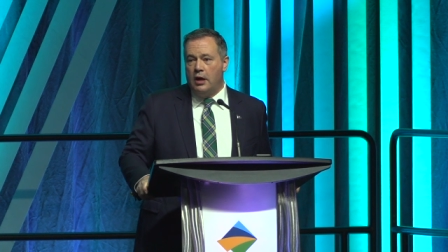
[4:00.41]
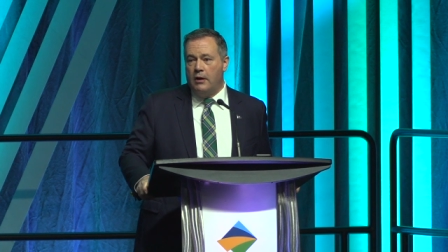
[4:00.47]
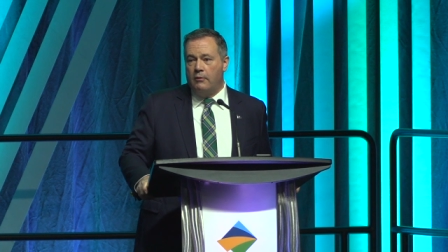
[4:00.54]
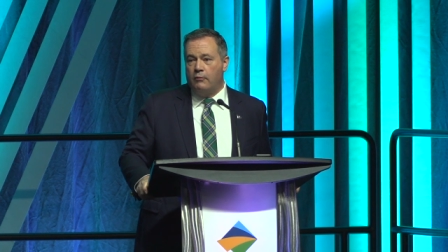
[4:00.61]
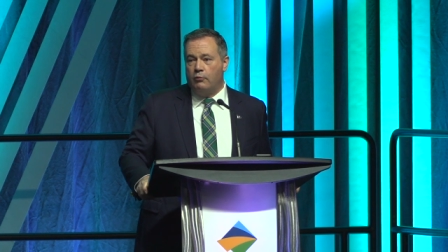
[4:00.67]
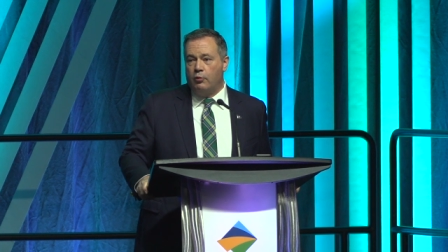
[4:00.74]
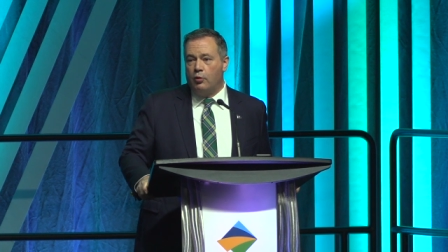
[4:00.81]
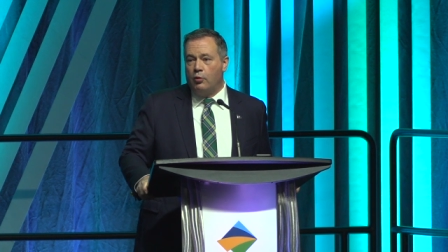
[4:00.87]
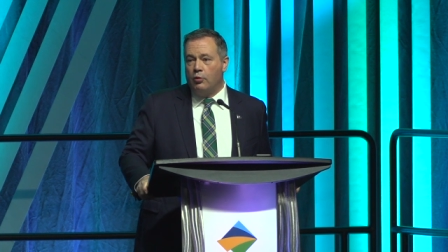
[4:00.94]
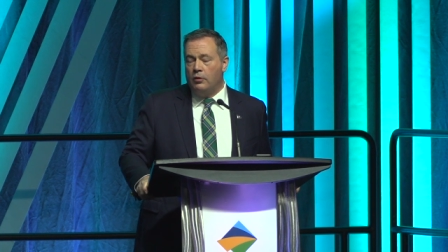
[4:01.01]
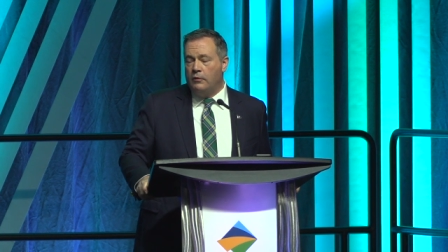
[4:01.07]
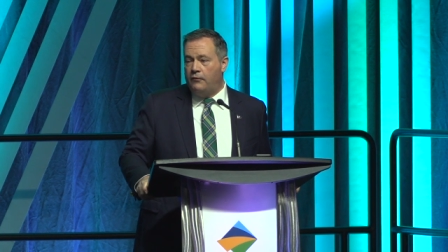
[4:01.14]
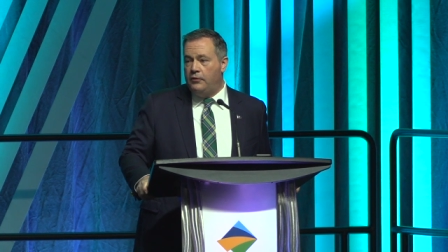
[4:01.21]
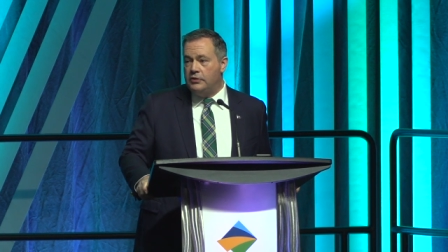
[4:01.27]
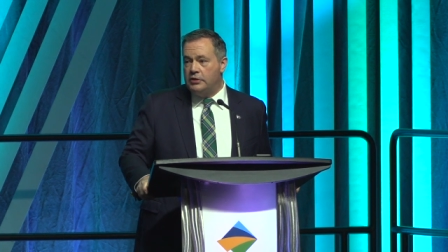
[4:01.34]
uh,
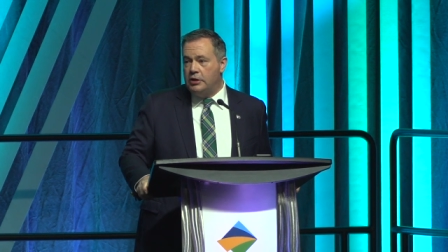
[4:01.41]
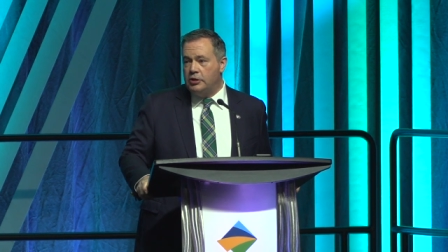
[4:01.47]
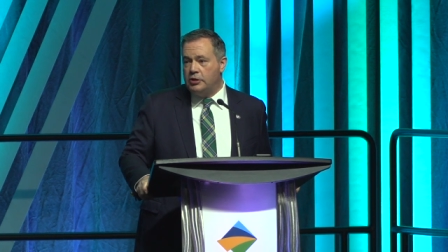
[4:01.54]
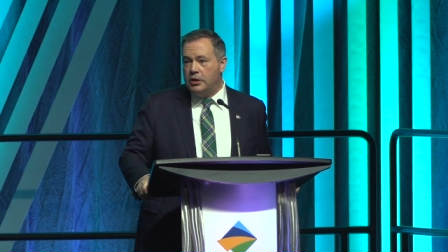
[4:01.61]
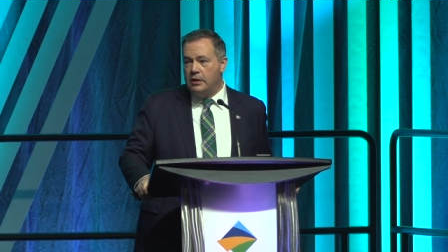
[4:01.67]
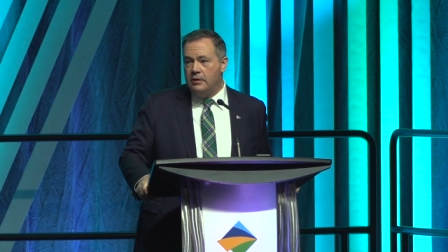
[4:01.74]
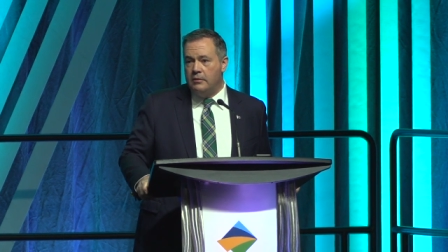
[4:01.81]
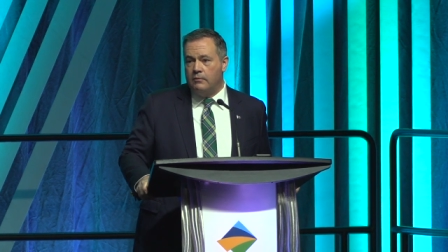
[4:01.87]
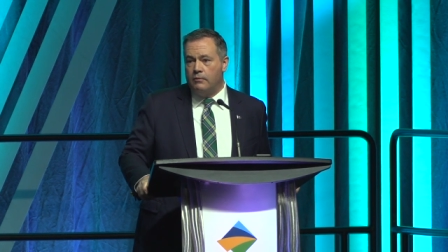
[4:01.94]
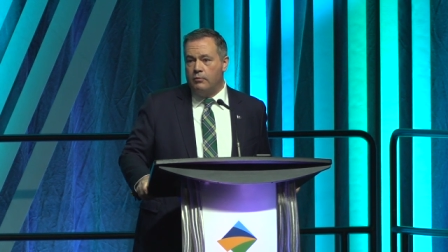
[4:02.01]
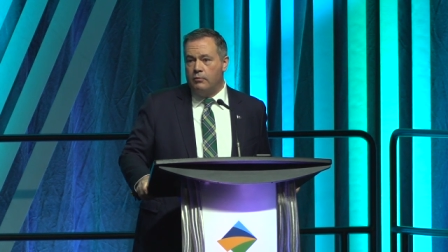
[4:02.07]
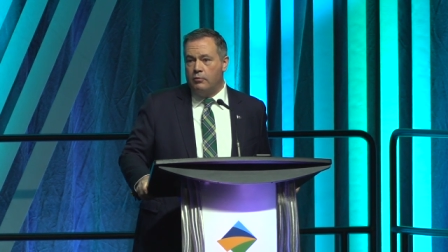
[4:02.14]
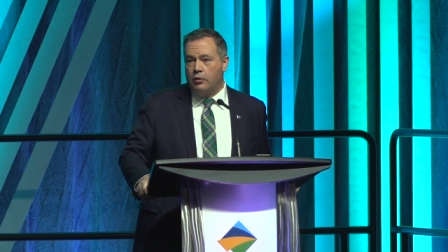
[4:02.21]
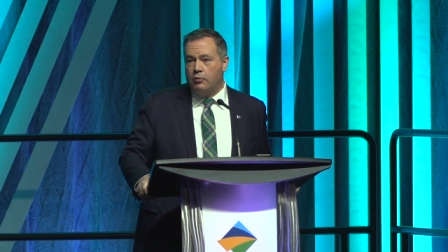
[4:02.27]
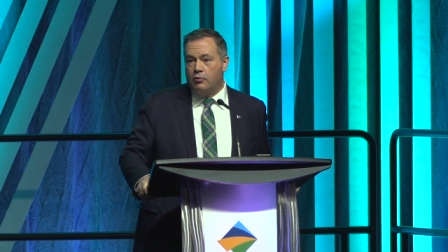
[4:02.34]
rural physician
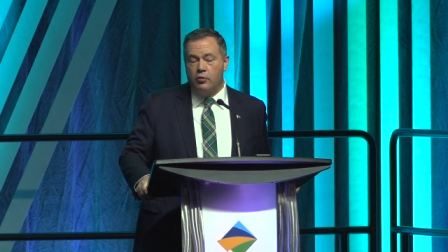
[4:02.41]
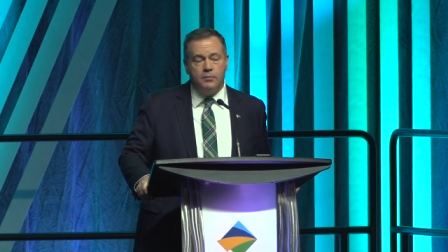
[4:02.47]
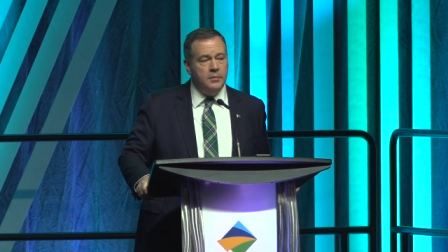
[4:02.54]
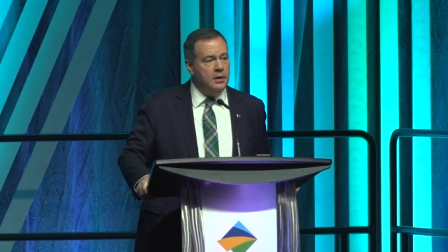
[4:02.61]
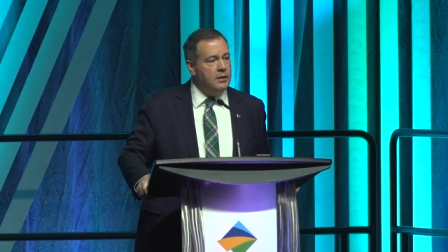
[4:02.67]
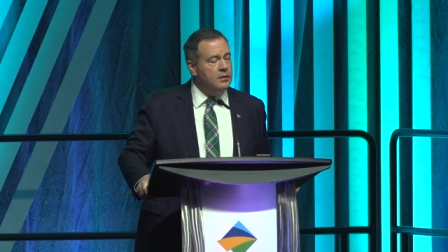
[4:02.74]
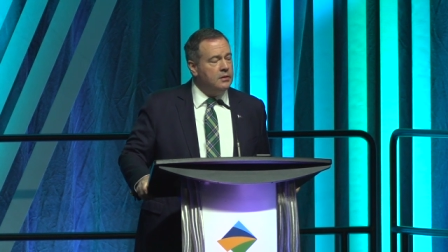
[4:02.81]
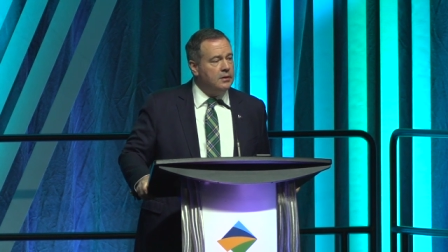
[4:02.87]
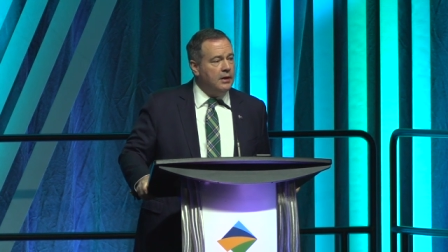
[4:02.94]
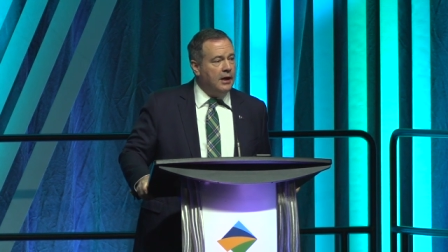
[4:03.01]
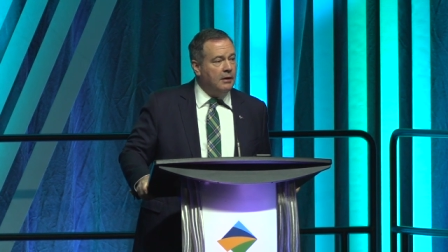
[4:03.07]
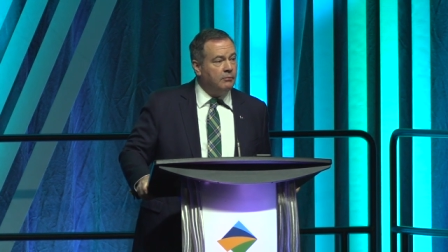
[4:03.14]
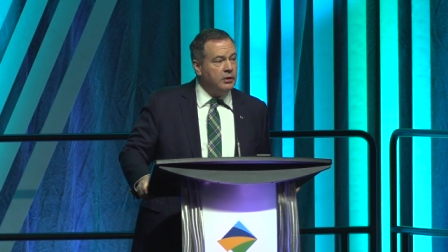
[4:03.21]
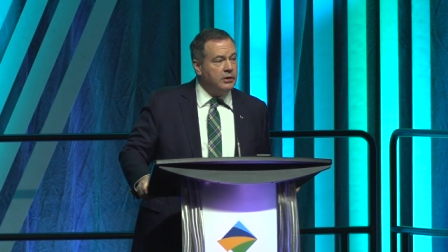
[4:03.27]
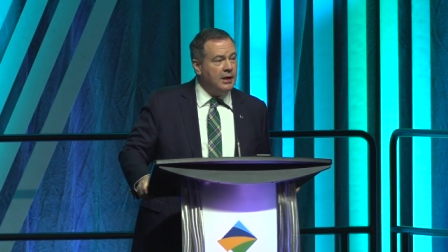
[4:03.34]
recruitment
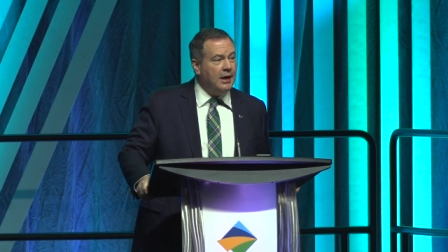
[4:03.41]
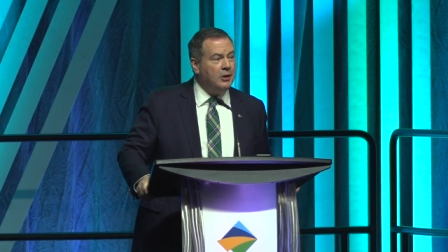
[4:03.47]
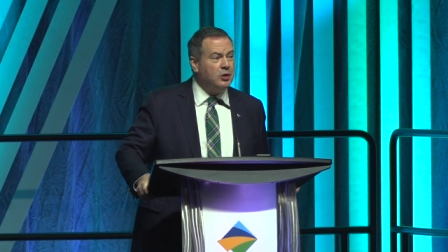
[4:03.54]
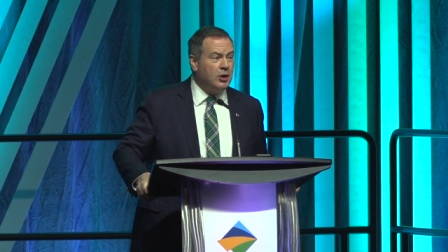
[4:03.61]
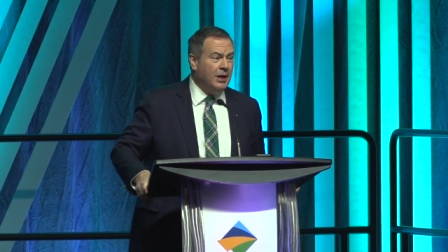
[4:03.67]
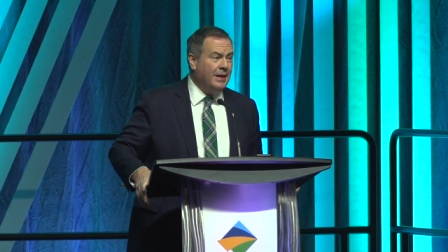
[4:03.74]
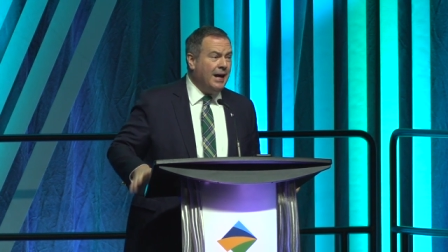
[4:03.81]
and retention.